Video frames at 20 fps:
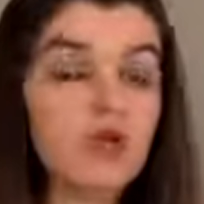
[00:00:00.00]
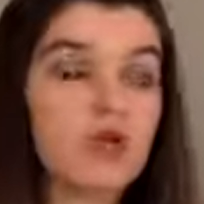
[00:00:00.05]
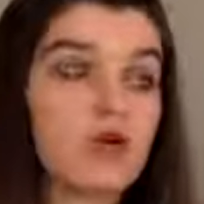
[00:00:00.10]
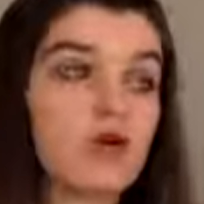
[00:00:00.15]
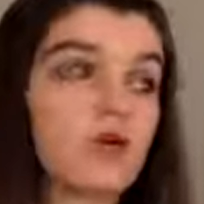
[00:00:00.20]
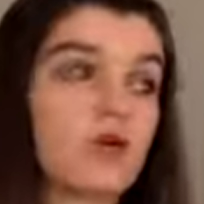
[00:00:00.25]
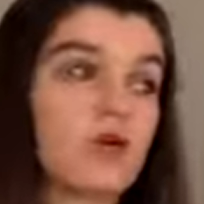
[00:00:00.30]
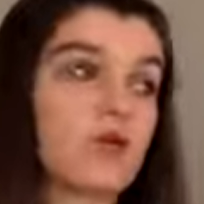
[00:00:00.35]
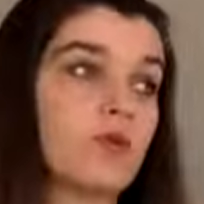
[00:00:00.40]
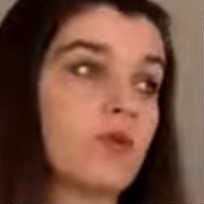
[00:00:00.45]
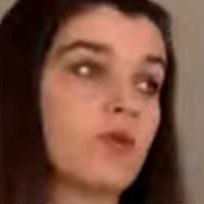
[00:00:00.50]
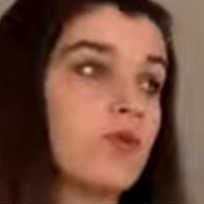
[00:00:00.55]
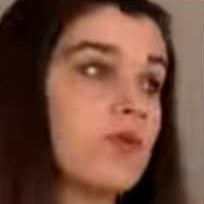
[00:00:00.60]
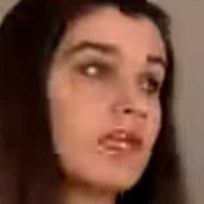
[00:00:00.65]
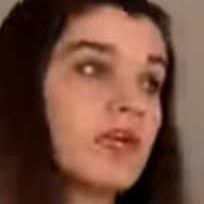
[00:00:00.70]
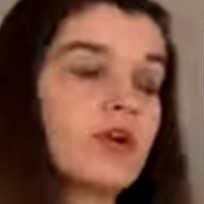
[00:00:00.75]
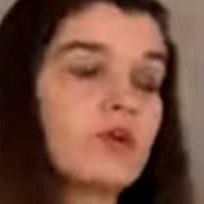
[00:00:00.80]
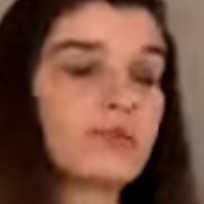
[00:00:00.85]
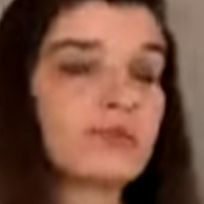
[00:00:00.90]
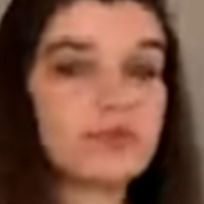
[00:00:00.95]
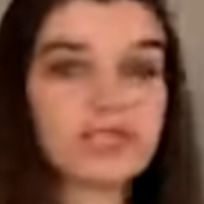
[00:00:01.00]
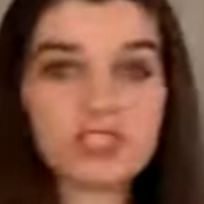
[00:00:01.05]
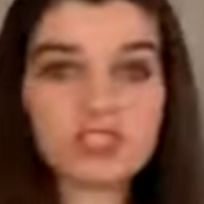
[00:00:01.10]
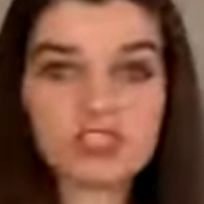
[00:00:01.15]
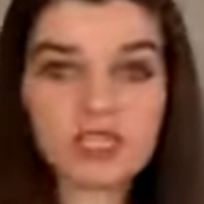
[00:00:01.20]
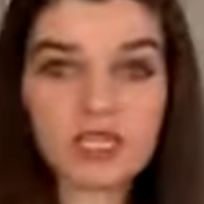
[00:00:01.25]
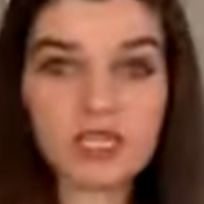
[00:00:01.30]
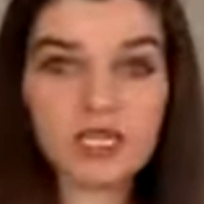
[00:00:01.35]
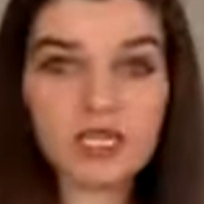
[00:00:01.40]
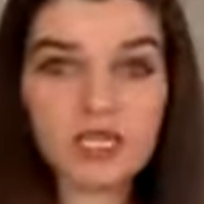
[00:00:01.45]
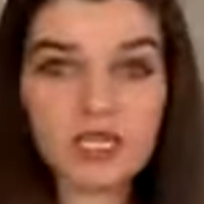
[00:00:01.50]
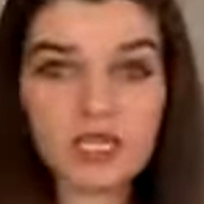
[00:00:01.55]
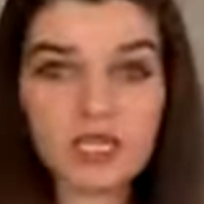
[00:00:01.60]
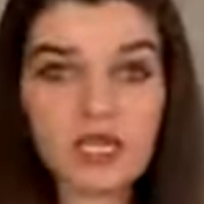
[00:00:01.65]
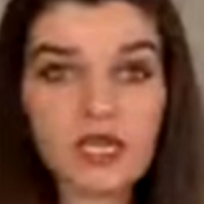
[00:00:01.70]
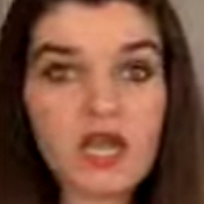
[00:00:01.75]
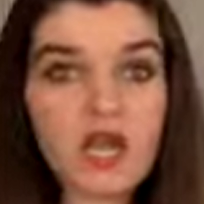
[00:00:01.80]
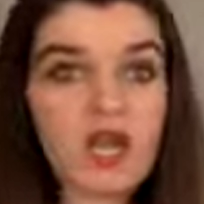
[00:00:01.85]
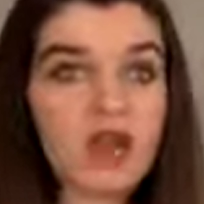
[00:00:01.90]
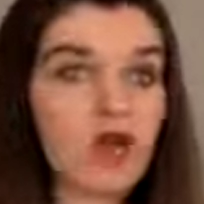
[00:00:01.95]
or when we are binge
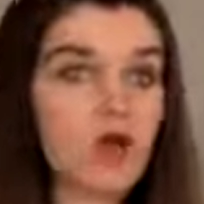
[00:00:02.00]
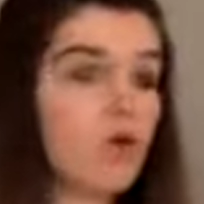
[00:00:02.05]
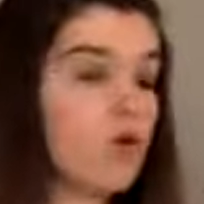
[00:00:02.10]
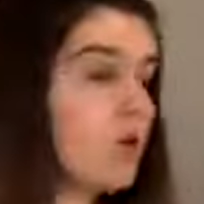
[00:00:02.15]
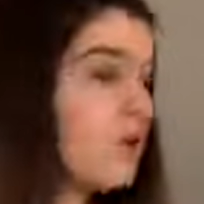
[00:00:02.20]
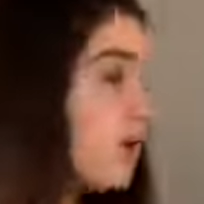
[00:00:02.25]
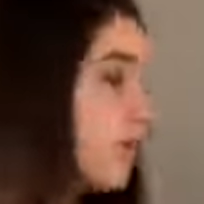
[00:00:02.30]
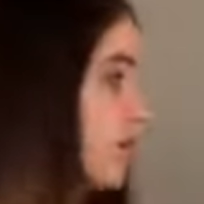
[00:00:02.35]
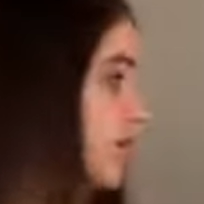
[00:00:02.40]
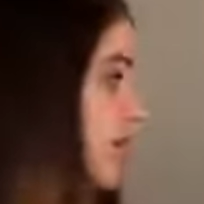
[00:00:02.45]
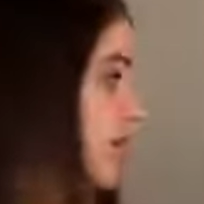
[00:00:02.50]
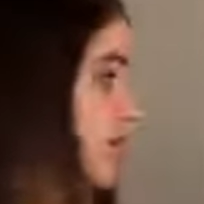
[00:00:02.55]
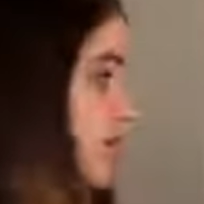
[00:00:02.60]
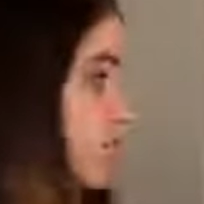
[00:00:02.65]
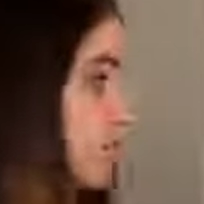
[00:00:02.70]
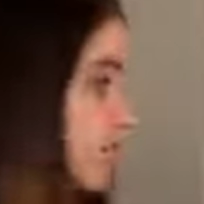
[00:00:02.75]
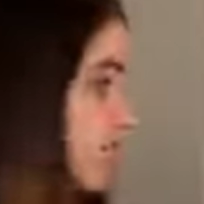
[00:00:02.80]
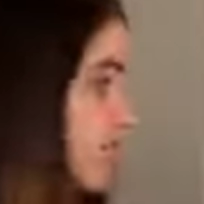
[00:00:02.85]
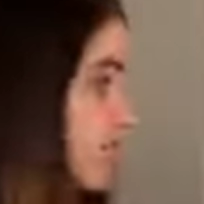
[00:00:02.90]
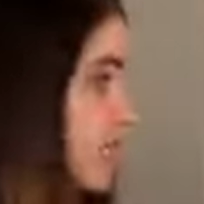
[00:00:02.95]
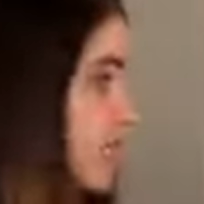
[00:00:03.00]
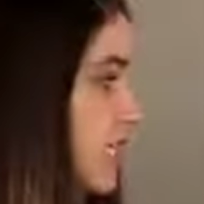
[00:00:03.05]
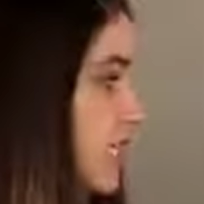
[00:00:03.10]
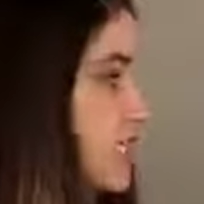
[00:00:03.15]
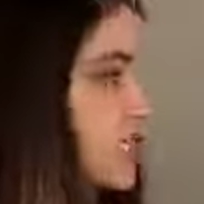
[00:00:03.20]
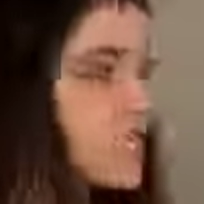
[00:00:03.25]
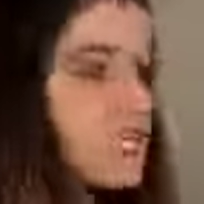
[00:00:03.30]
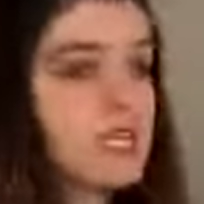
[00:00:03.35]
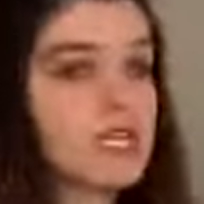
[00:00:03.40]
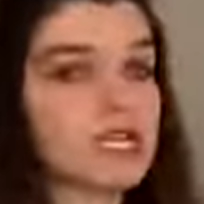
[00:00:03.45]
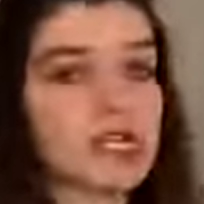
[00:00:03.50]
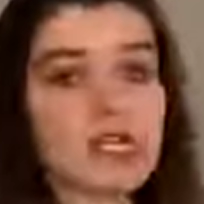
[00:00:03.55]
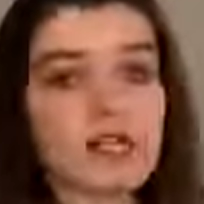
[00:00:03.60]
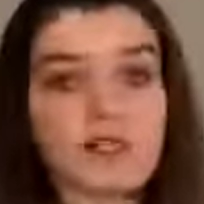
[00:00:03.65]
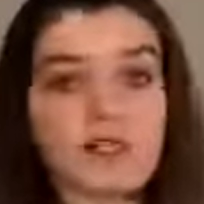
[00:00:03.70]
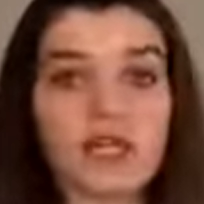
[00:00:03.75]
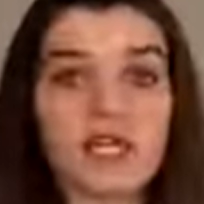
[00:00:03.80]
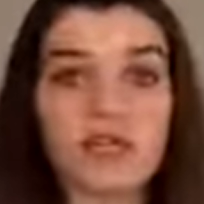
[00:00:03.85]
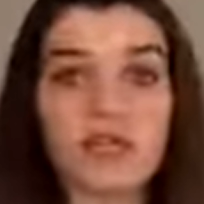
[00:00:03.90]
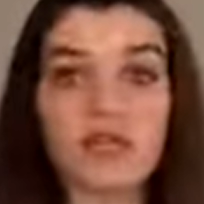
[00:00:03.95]
eating, or even just eating
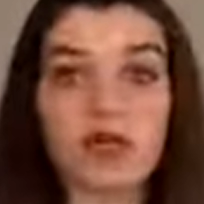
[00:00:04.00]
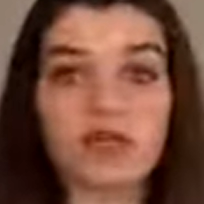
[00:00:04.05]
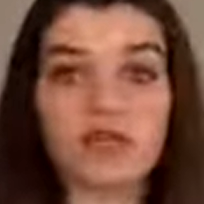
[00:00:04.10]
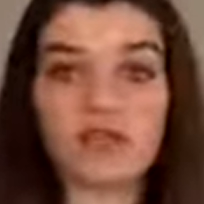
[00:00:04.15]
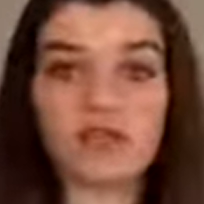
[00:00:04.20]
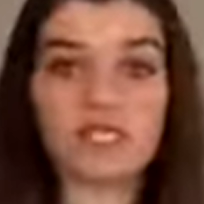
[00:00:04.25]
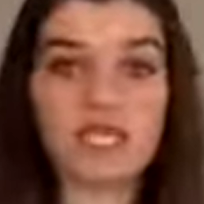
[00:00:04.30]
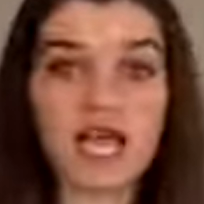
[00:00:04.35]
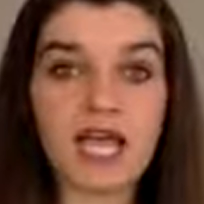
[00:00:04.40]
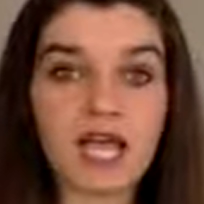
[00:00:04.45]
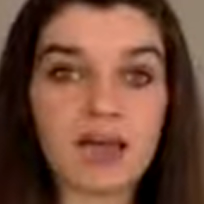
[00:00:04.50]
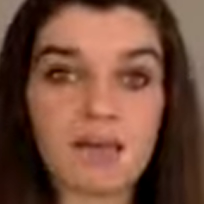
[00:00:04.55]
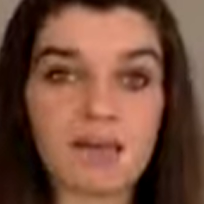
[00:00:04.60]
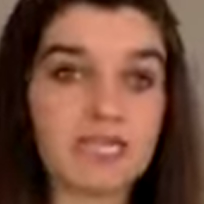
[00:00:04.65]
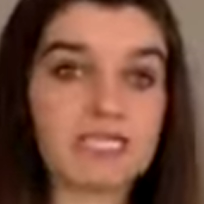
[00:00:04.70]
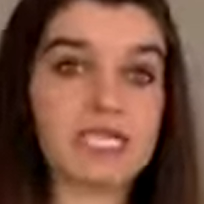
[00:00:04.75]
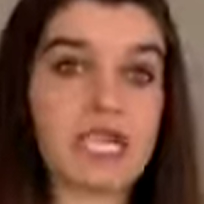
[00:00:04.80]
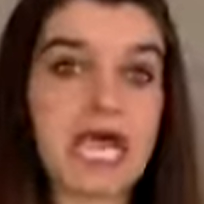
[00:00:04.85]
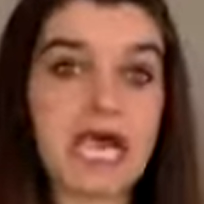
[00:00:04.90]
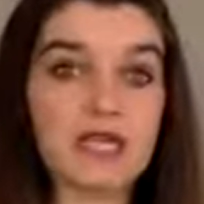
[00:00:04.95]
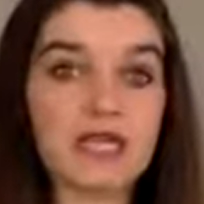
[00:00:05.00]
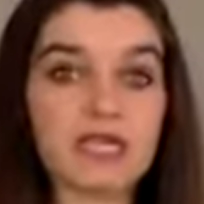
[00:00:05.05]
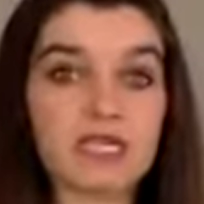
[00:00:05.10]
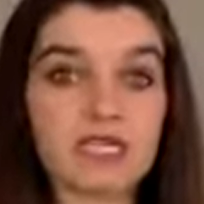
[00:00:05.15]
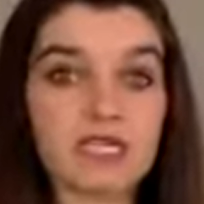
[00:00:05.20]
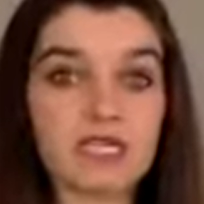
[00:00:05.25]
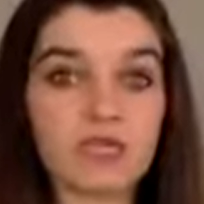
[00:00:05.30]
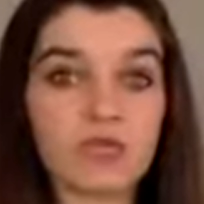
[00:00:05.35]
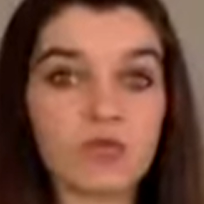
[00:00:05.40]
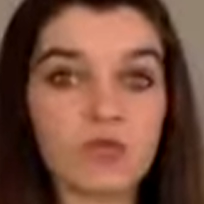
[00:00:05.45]
like with a diet mentality,